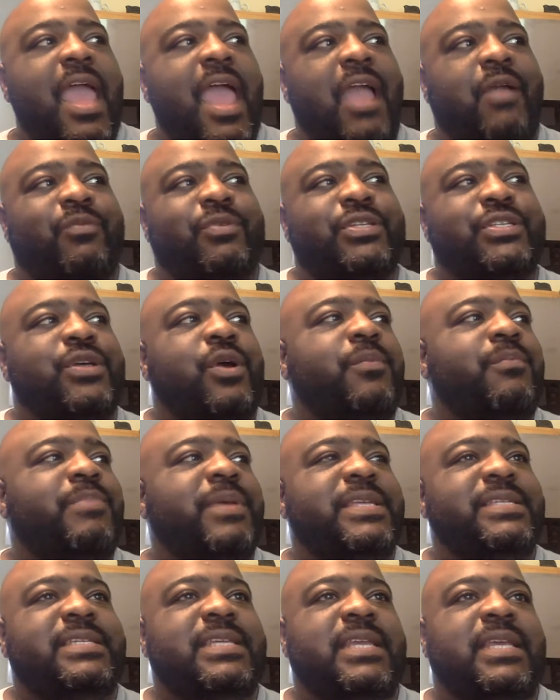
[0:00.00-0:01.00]
And we're so
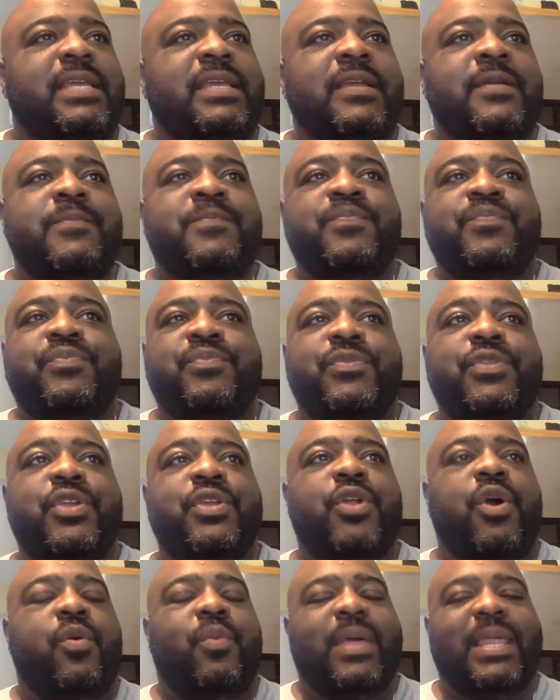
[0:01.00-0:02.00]
busy,
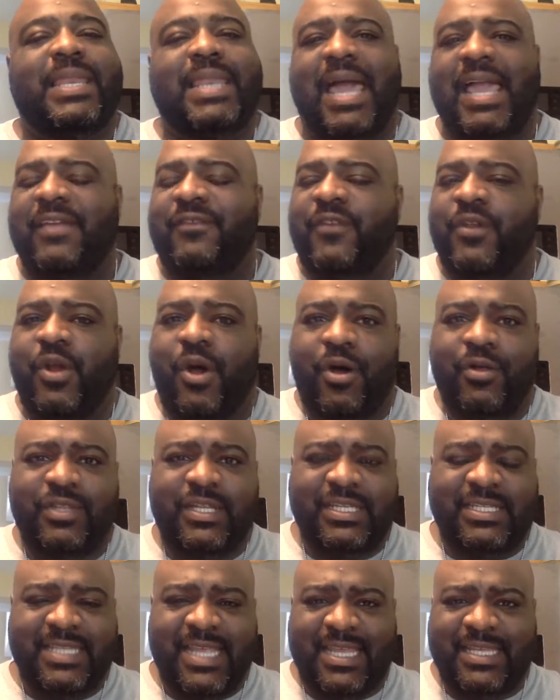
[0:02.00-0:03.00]
with life and all
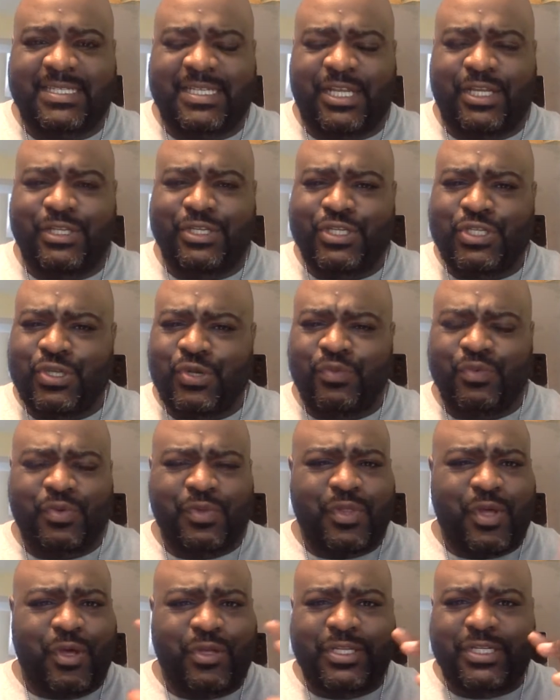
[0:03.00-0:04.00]
these things and consumed
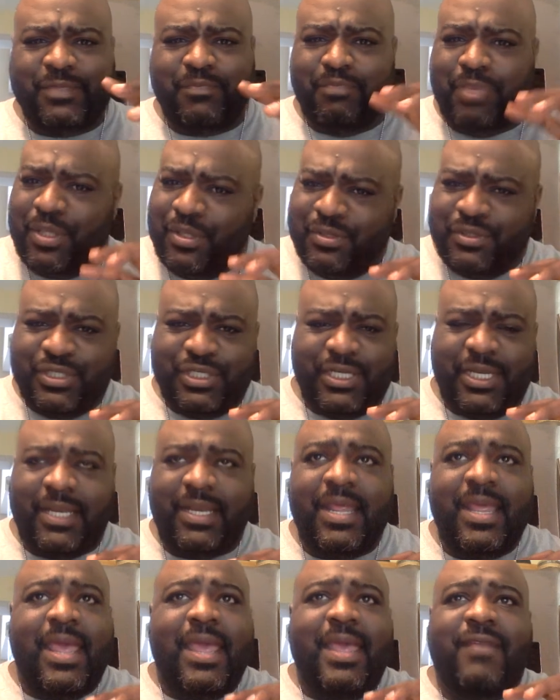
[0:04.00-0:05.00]
with all this bullshit